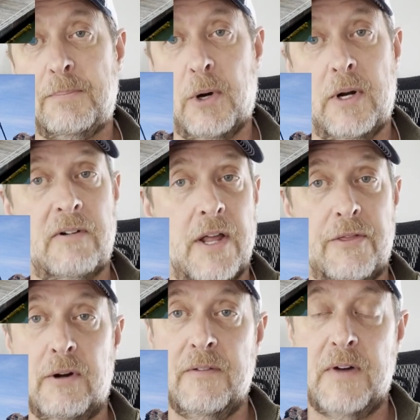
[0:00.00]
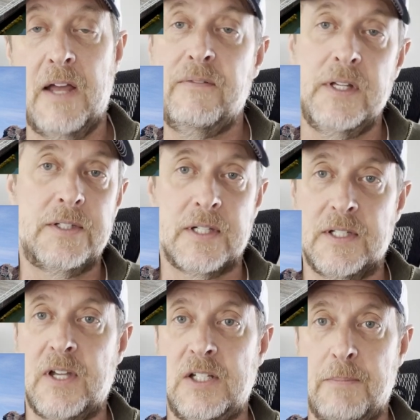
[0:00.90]
boat around 35 feet is gonna
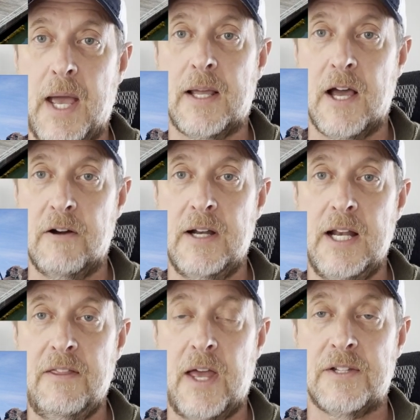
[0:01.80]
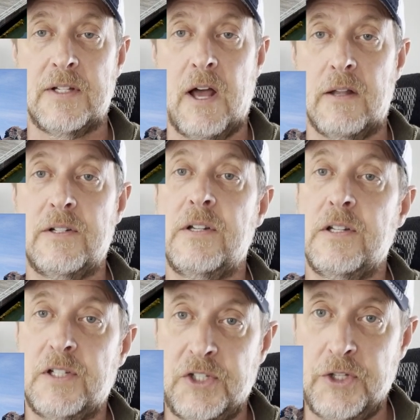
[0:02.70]
set you back $180,000
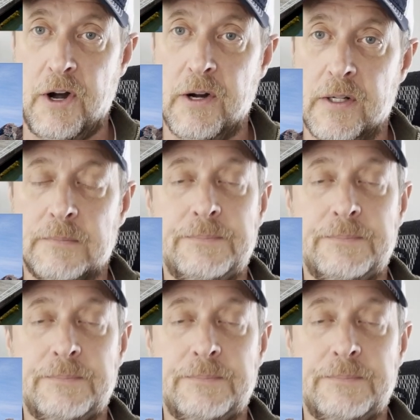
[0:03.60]
to start.